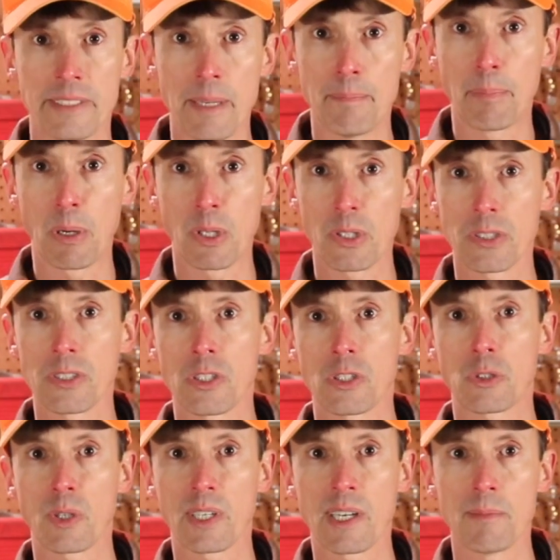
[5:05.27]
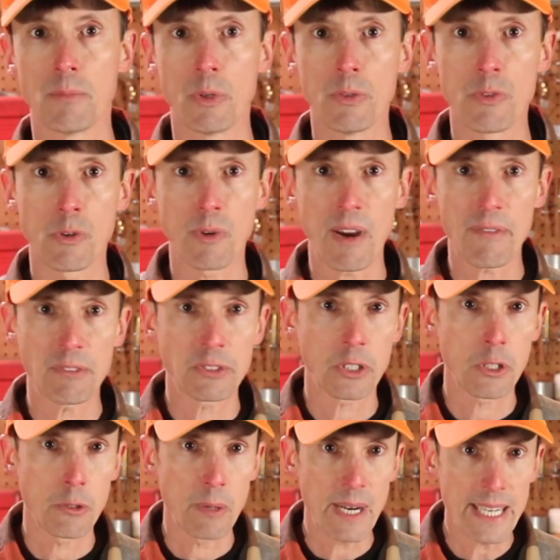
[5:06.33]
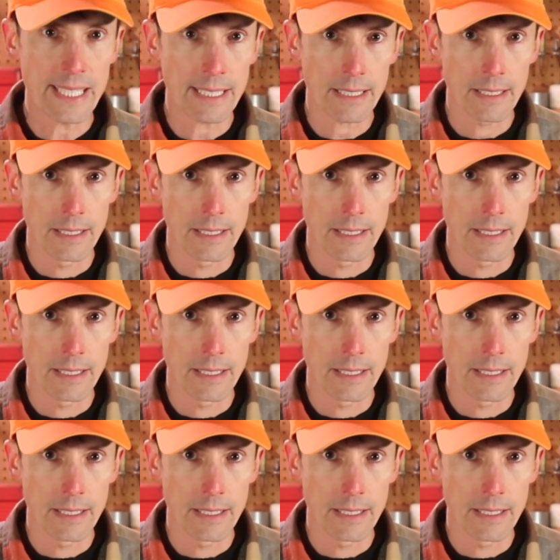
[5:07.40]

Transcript: Did pulling the trigger move the rifle to the right?